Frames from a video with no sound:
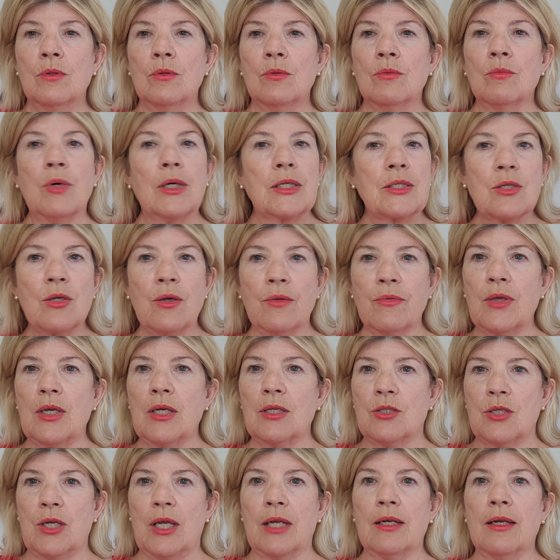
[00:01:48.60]
What's on the
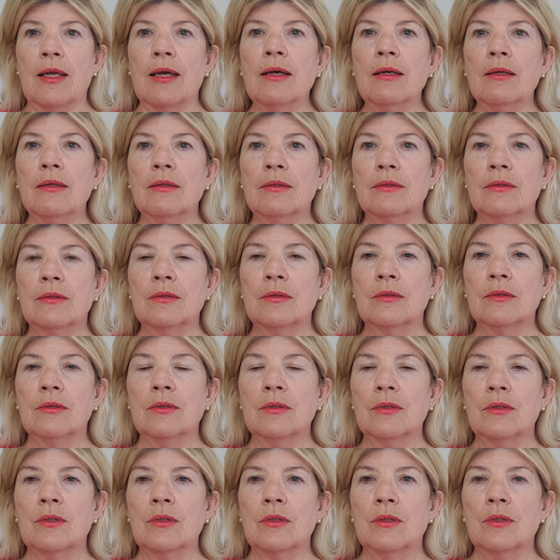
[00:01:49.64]
agenda?
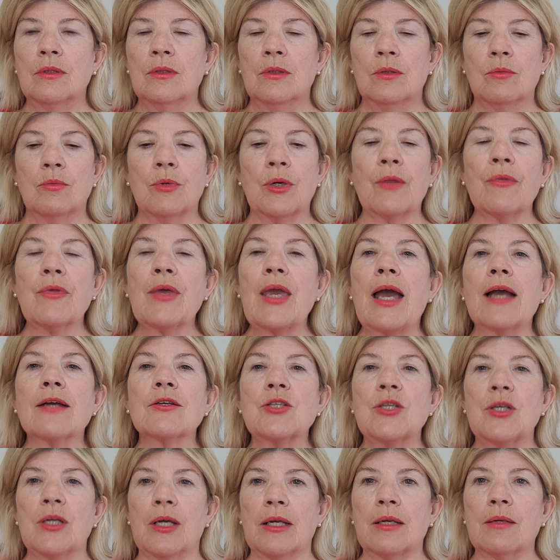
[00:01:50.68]
What are the
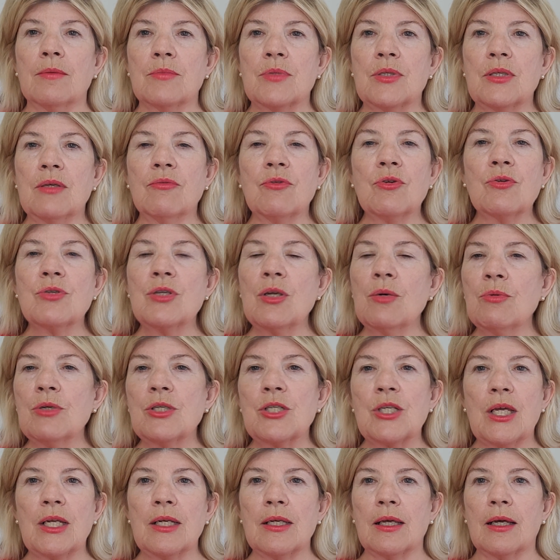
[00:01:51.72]
action items? If there's no
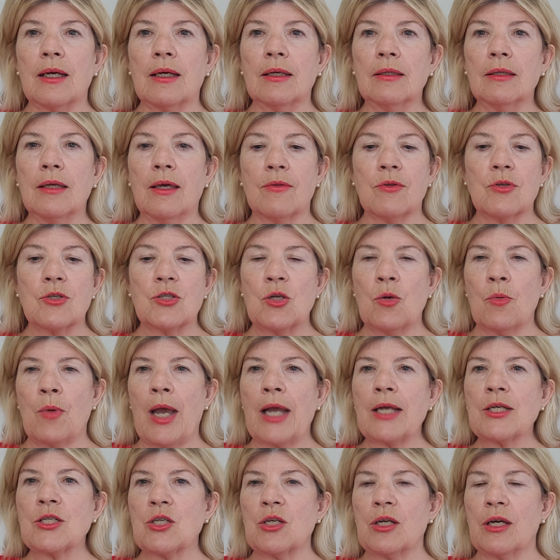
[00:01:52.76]
agenda and there's no
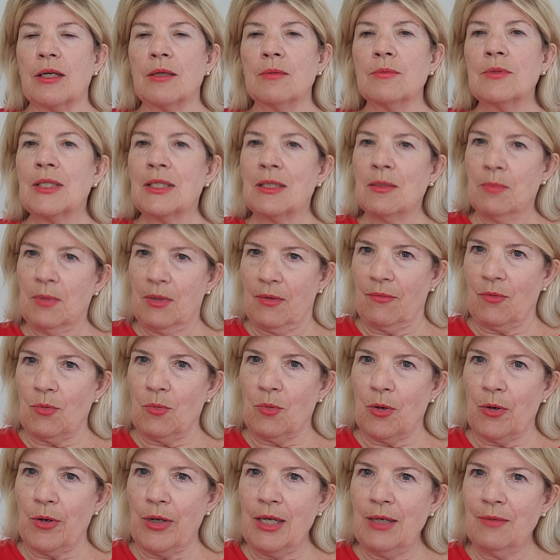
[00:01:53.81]
action items, that's a bit of a
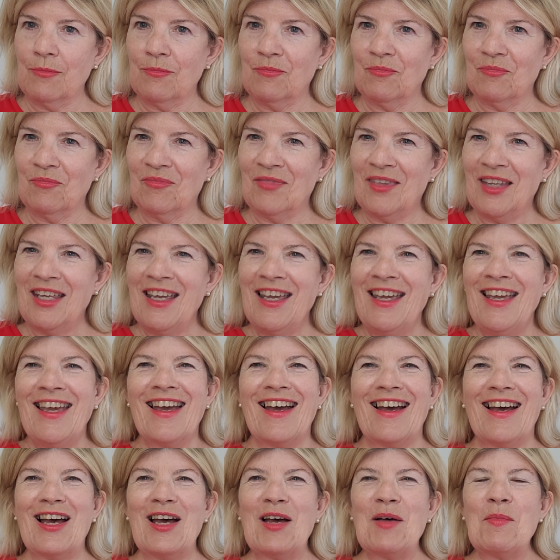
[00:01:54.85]
worry.
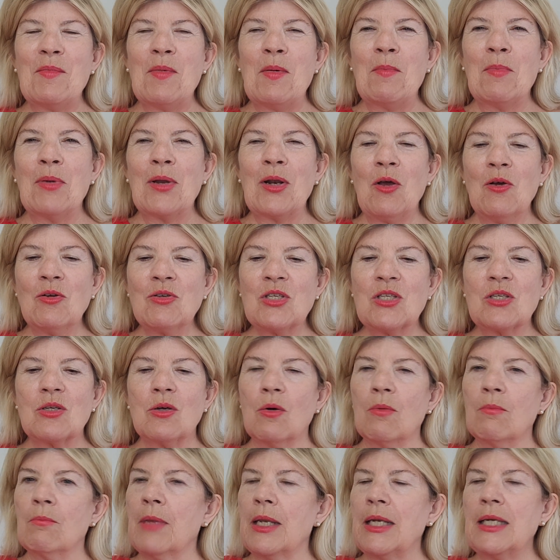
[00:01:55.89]
But
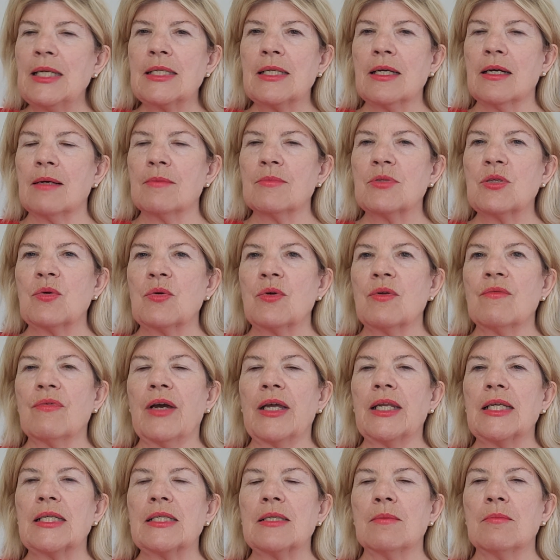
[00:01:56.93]
also, many times you're
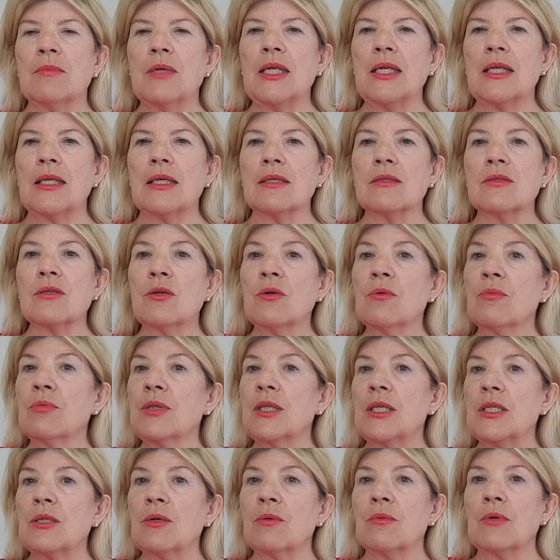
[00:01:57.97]
invited to meetings that you
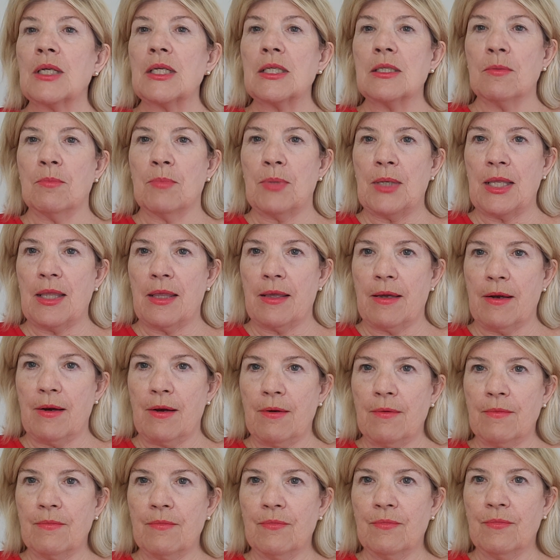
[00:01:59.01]
really don't need to be there.
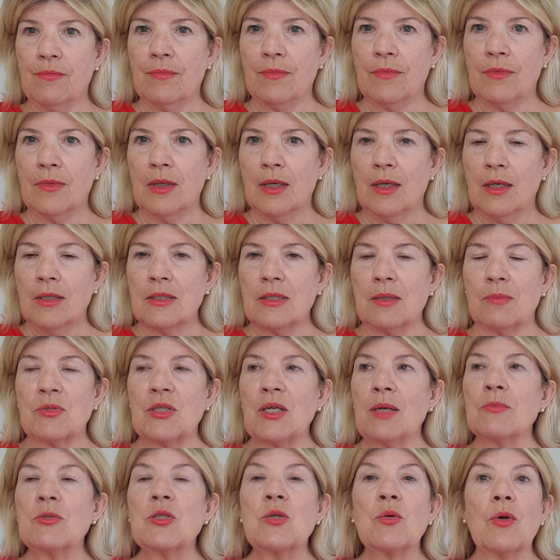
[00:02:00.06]

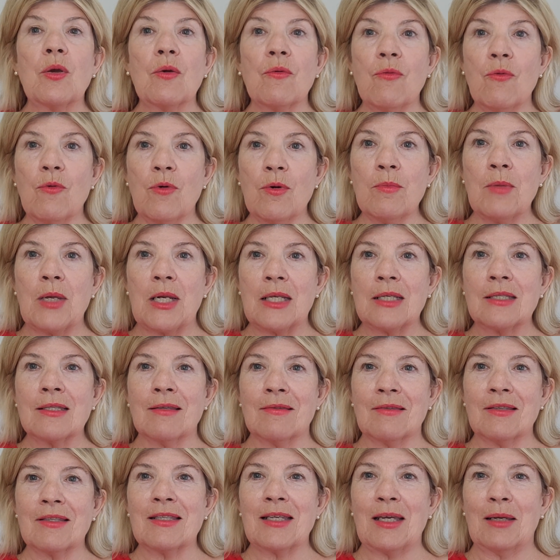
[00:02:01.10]
Sometimes 3 or 4 meetings
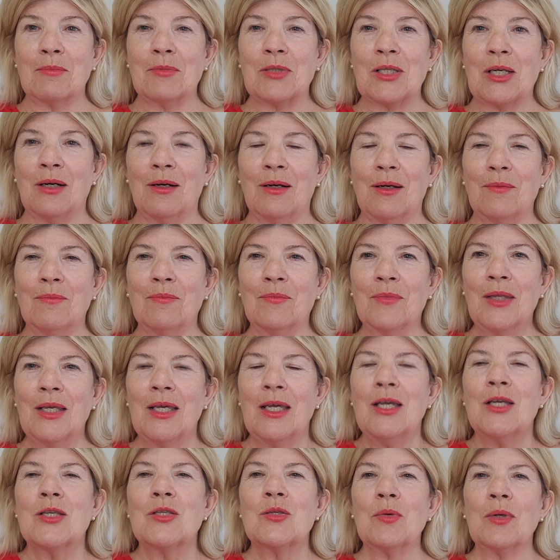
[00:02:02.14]
at the same time.
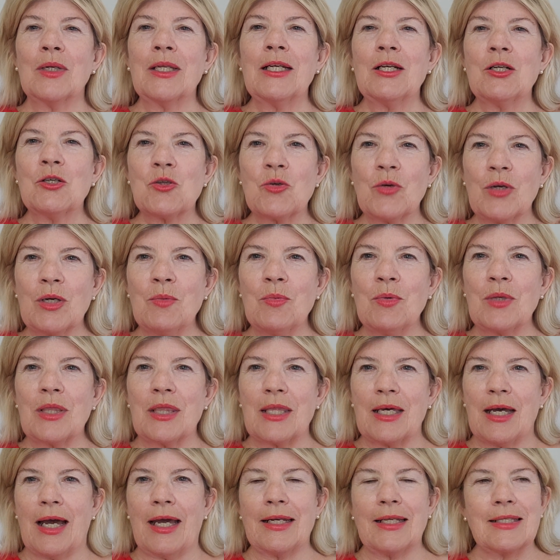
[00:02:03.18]
So a little trick with
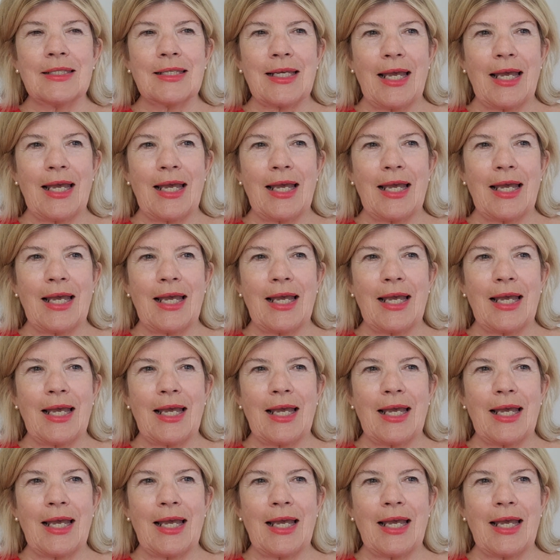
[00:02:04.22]
that is